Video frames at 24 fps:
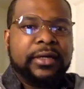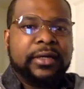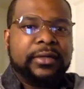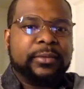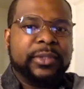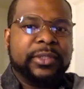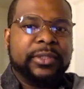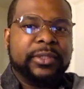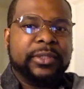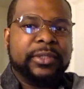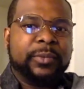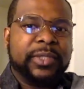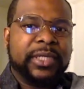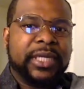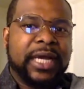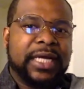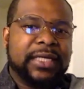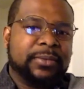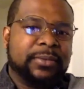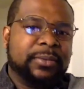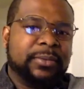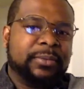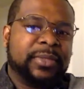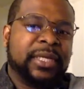
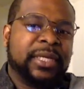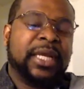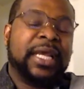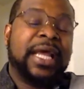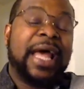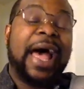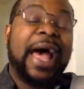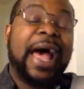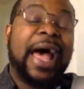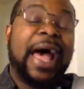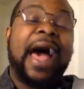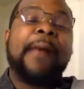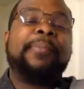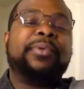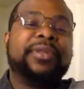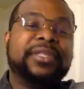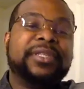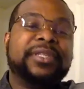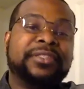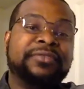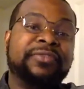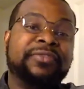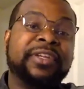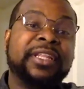When
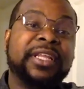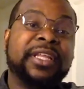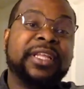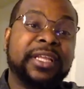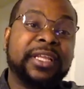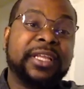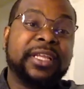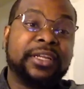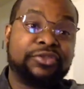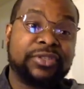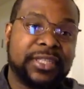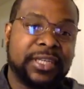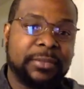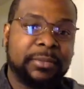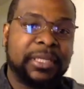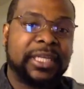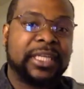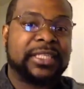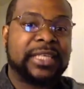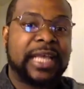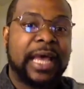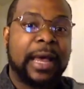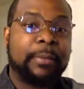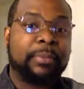Apple is really interesting
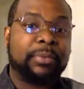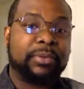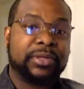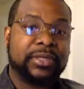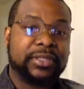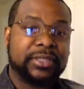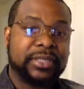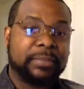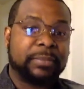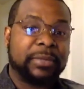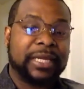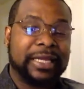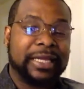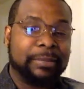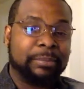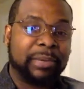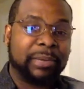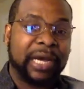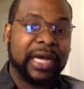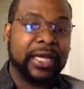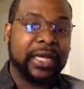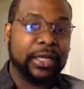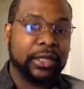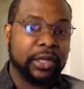because Apple is
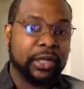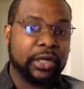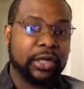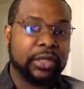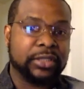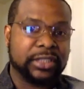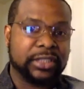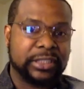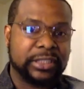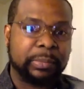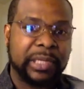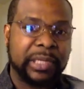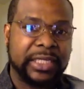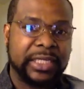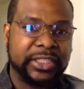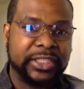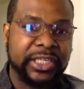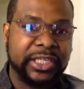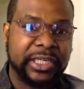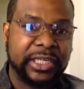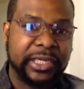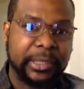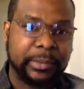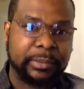by and large a supply
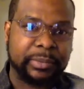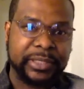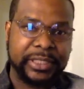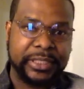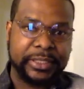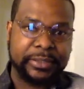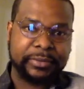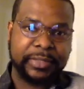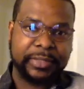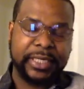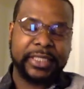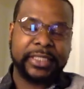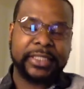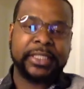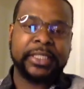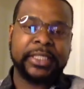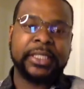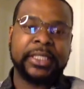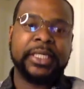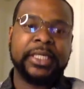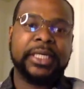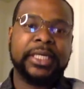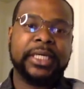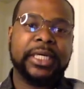chain company, right?
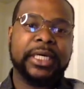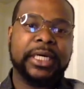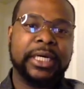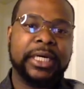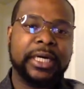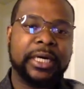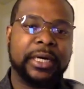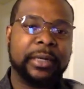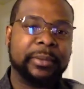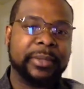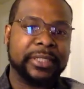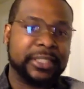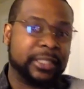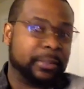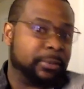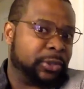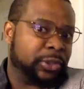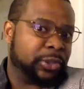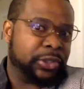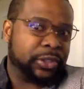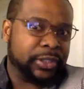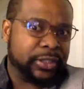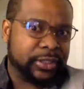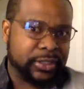And Tim
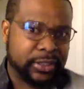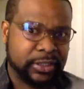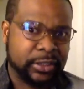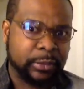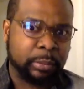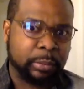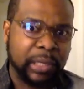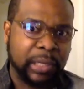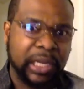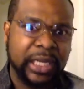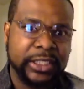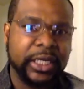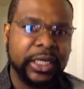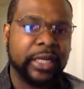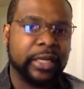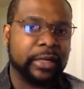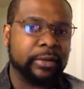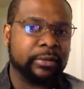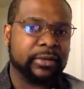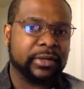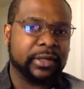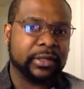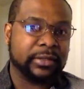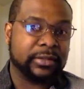Cook is a
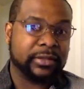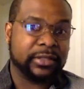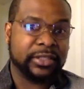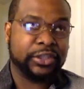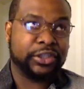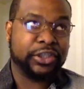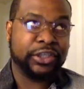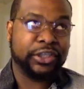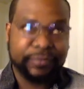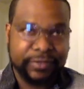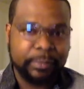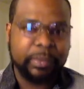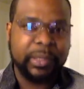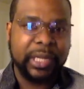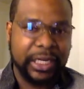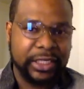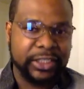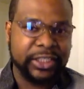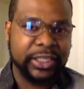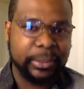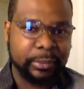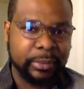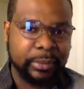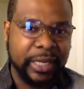the chief
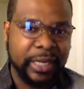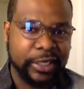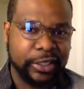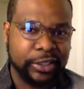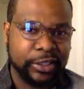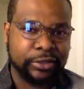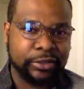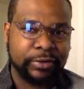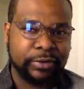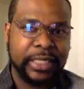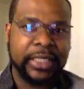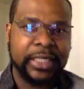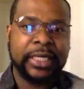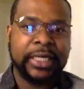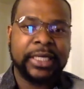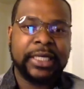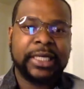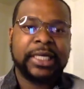supply chain manager, right?